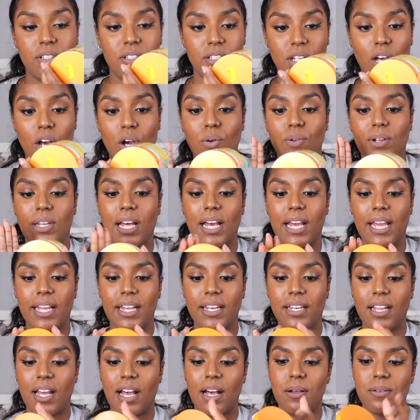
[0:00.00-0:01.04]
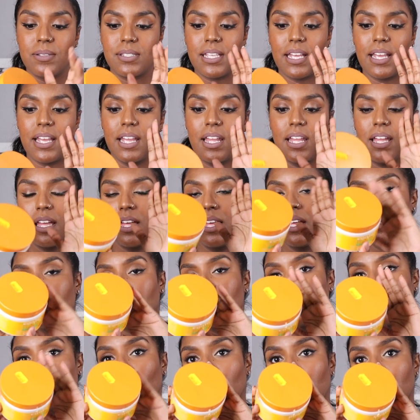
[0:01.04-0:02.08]
this whole line, I'll say
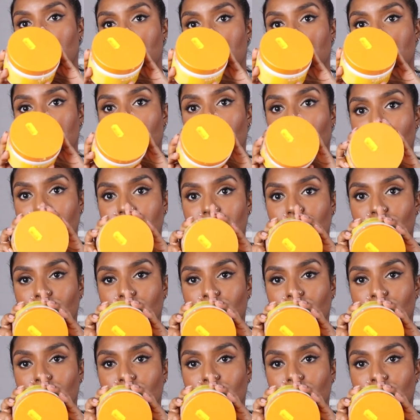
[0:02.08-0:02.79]
this one is the best